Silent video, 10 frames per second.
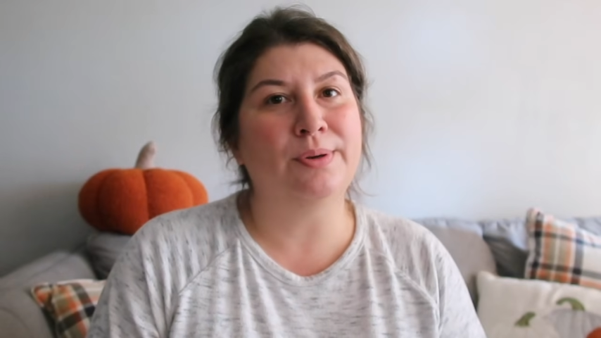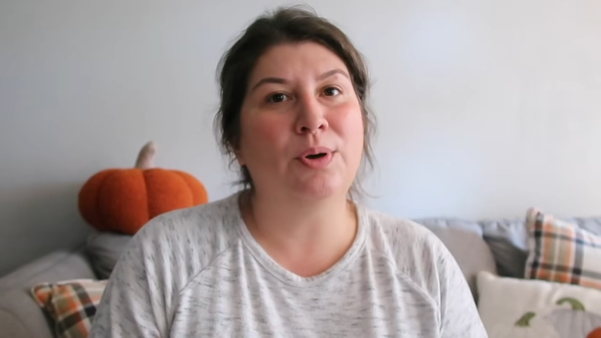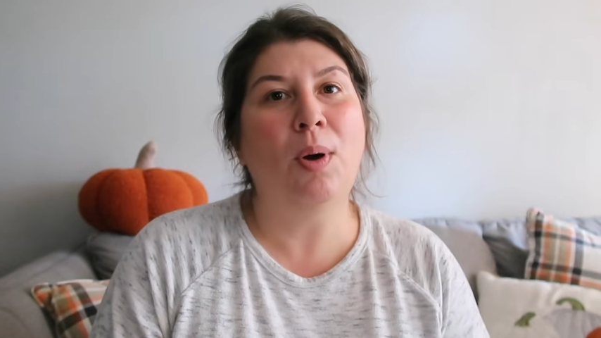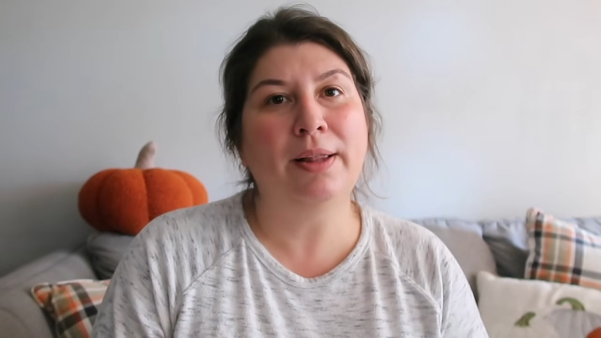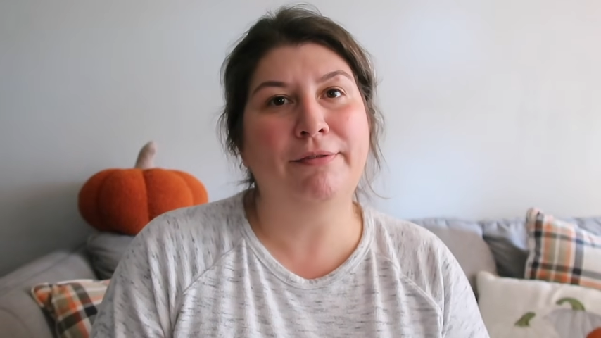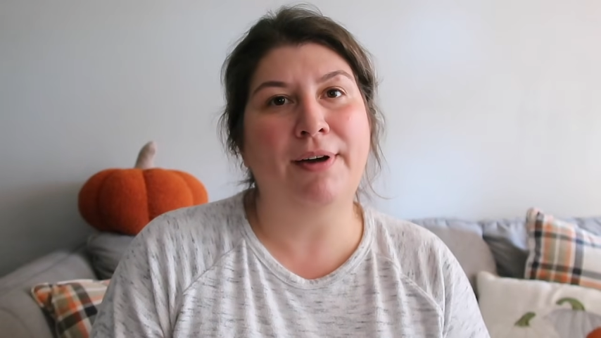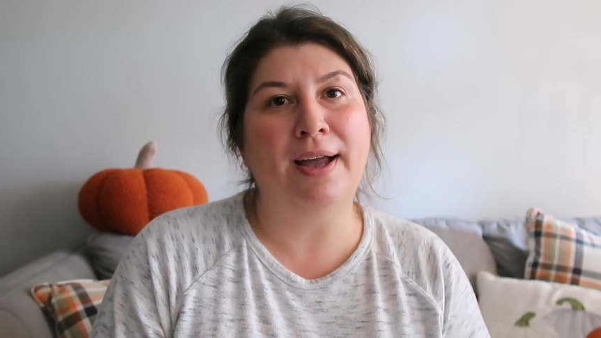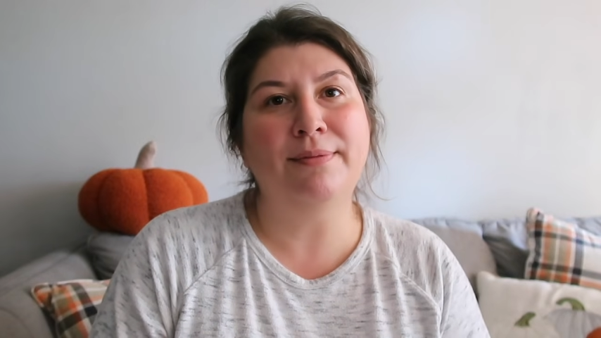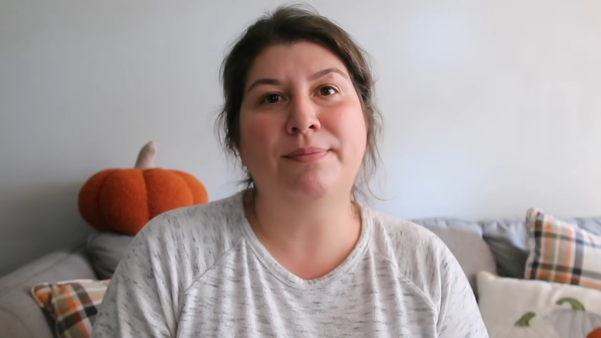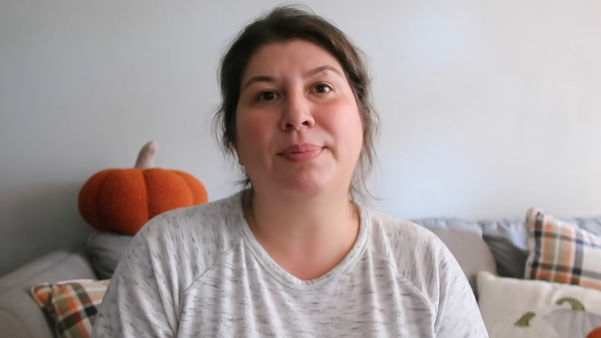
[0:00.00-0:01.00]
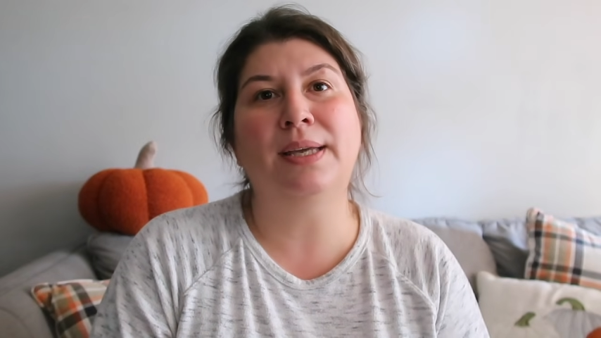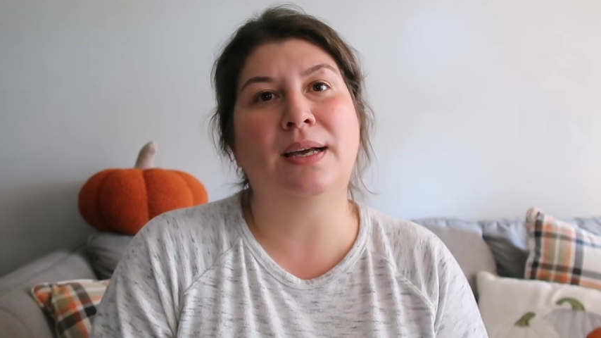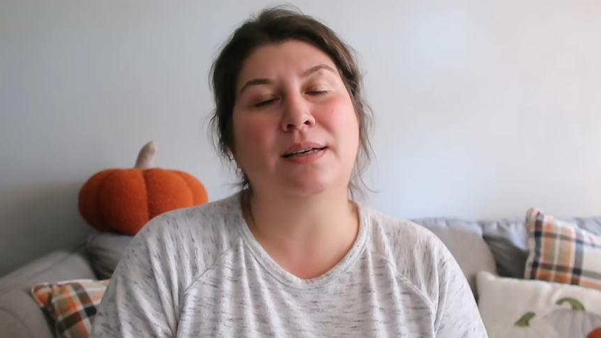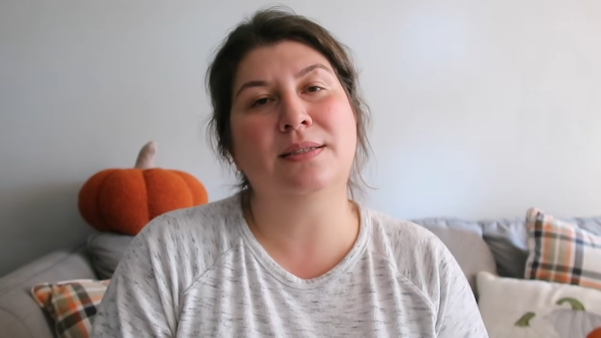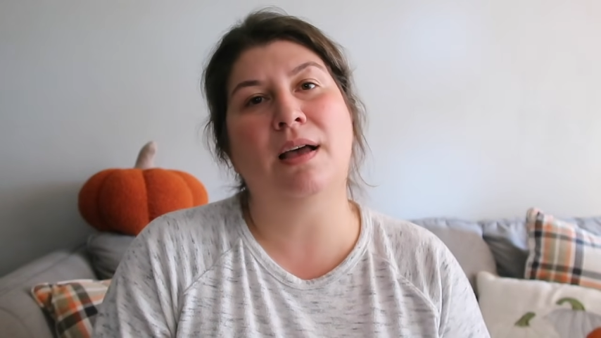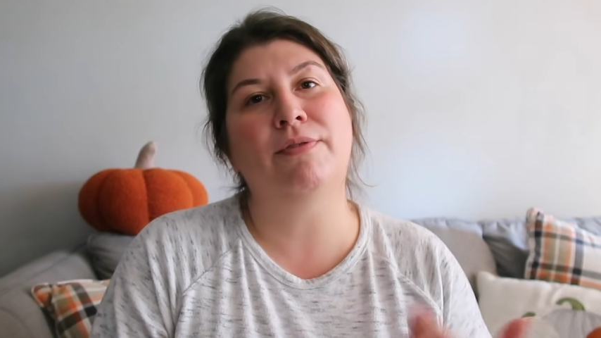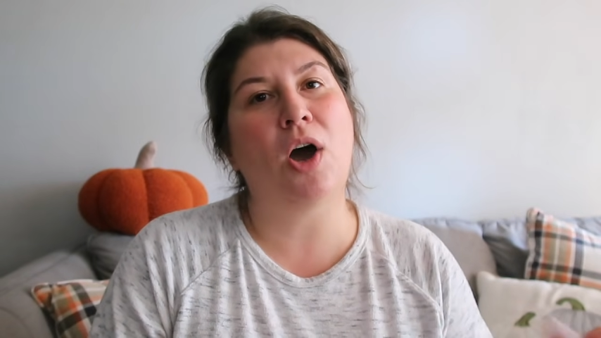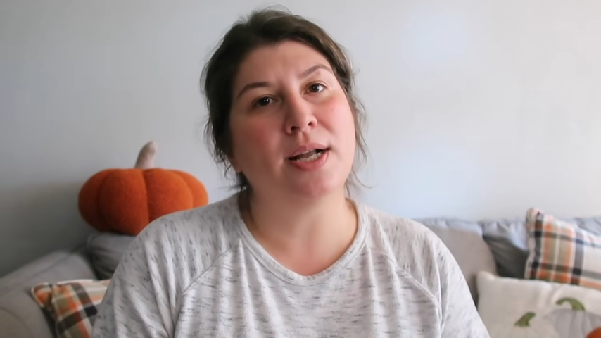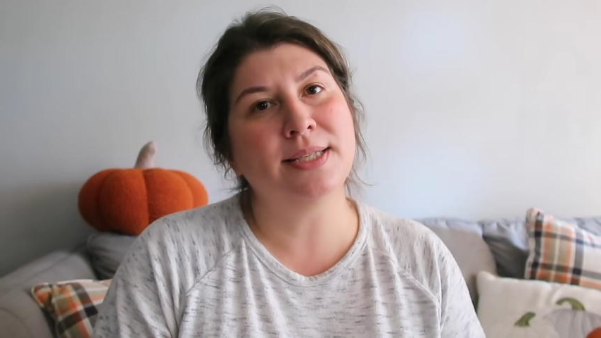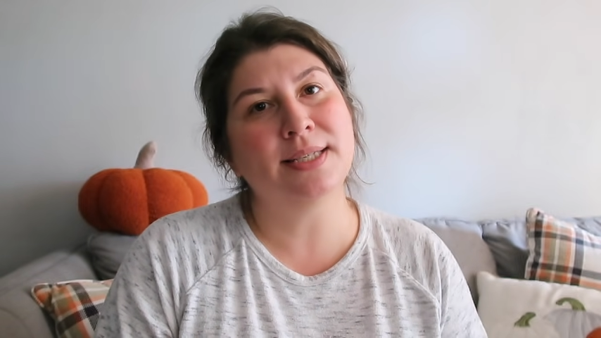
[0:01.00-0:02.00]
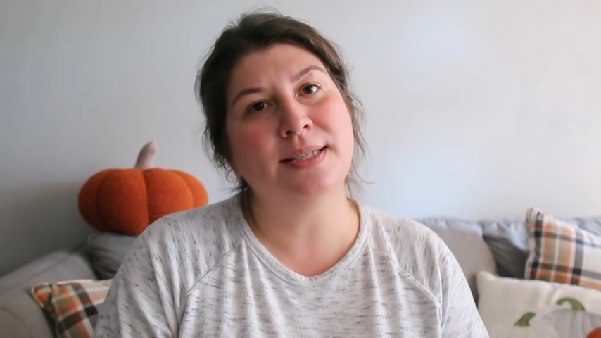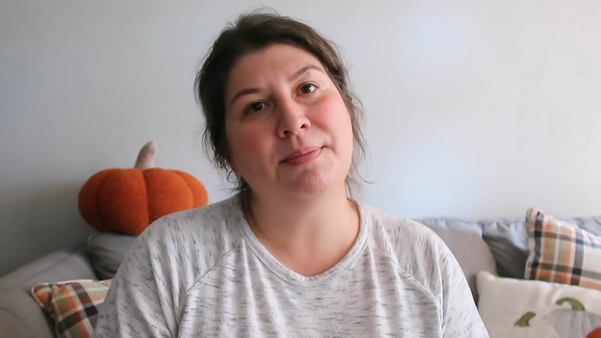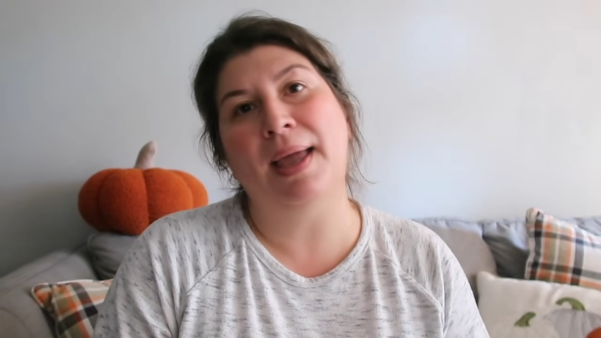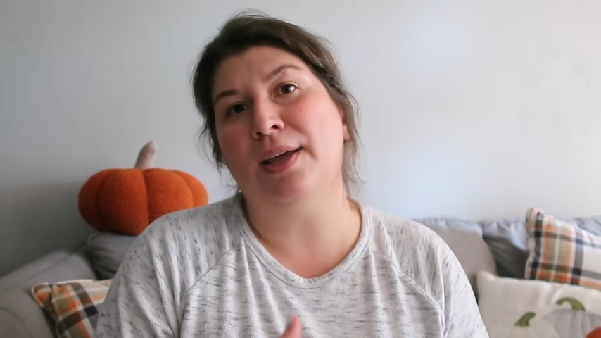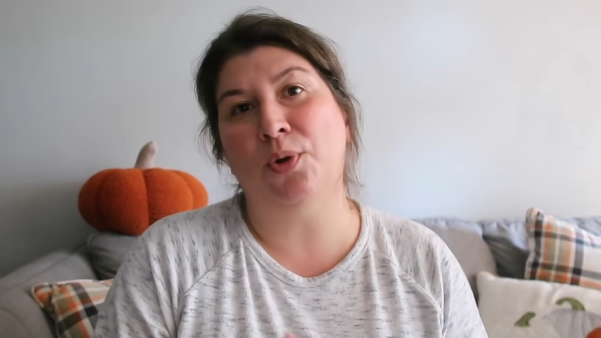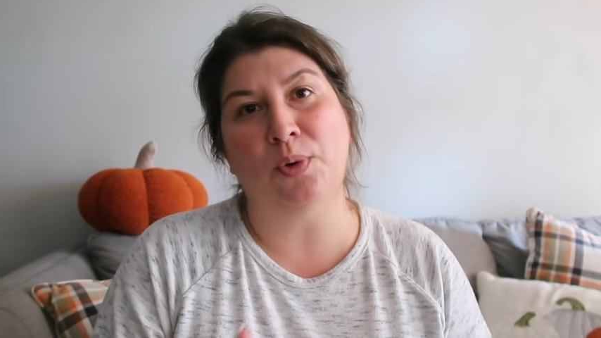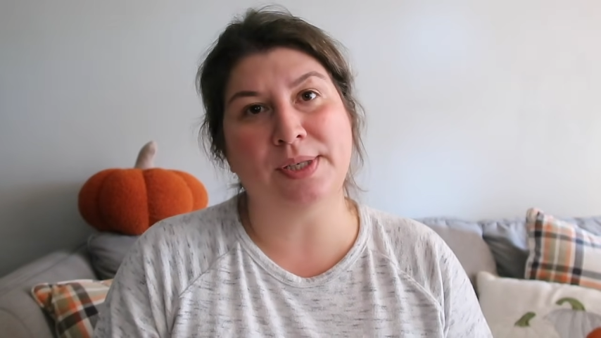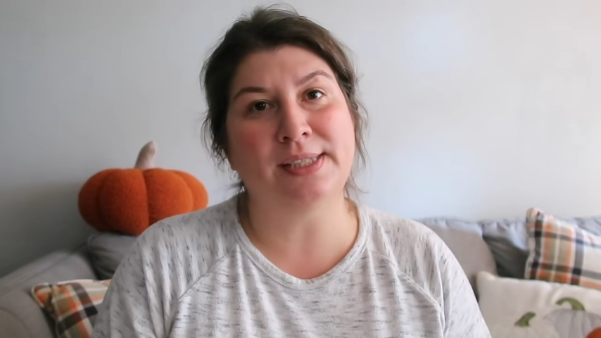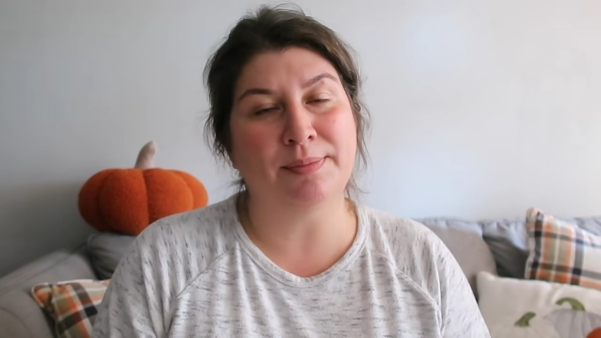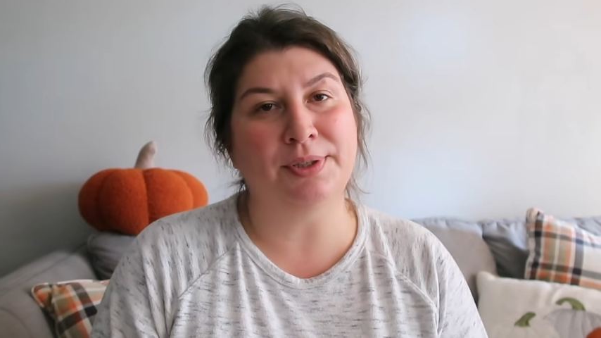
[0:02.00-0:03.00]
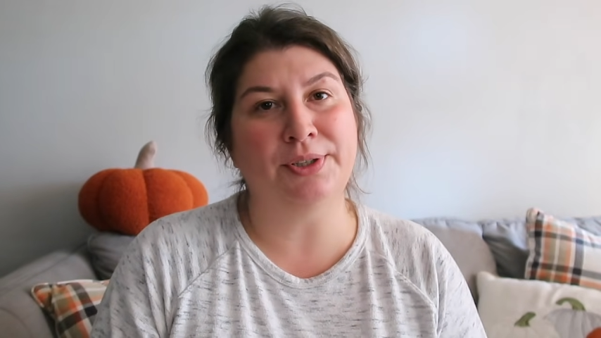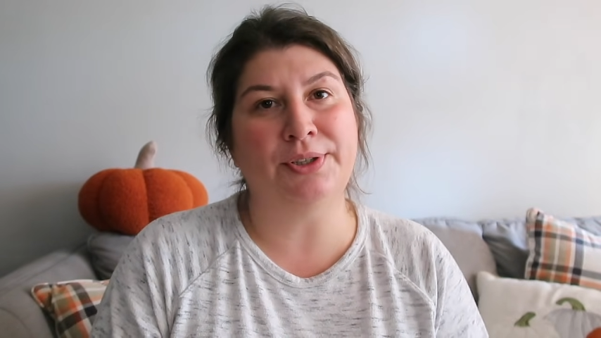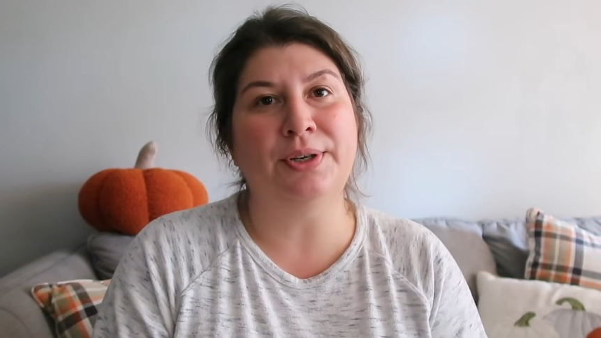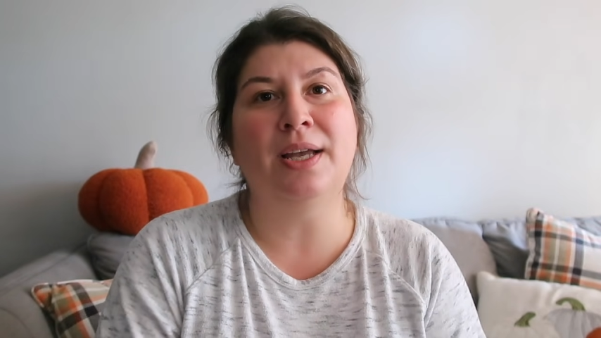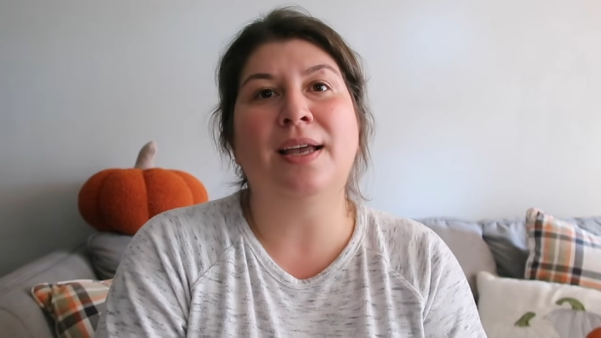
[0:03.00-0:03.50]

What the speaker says: qualify because of autism and or similar